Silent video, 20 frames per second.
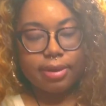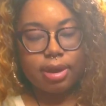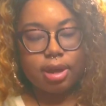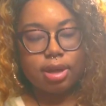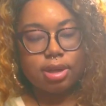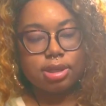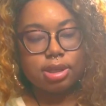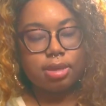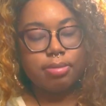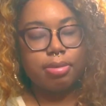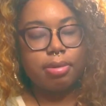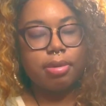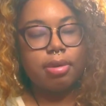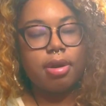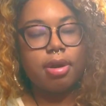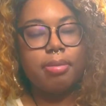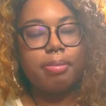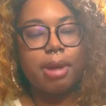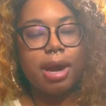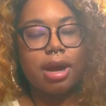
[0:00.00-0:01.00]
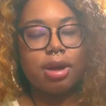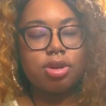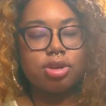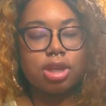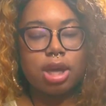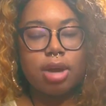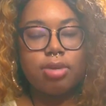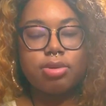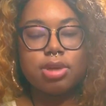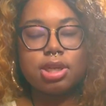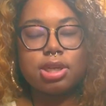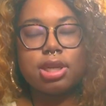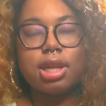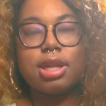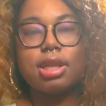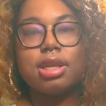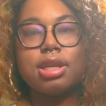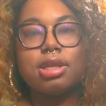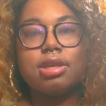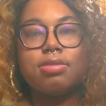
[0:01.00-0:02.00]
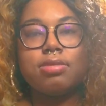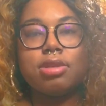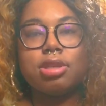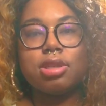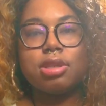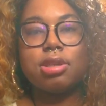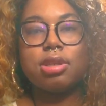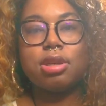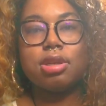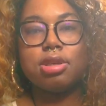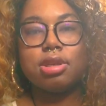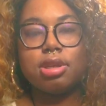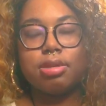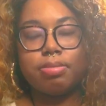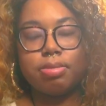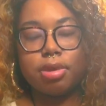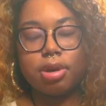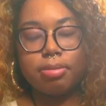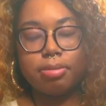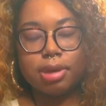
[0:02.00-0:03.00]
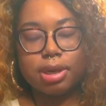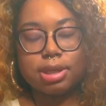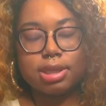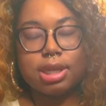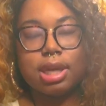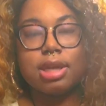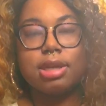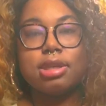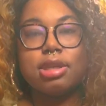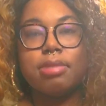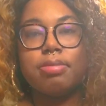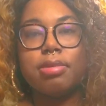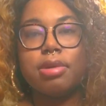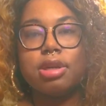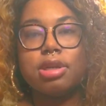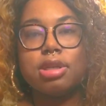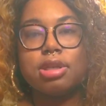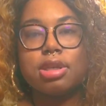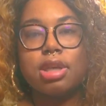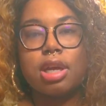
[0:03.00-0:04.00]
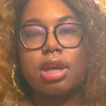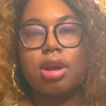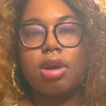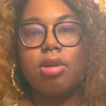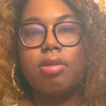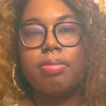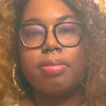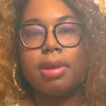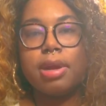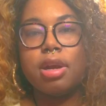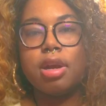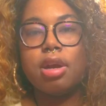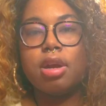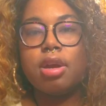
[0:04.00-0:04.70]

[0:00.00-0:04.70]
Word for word: a zipper pouch i wish that this was just a zipper but it's not a zipper it's just like an open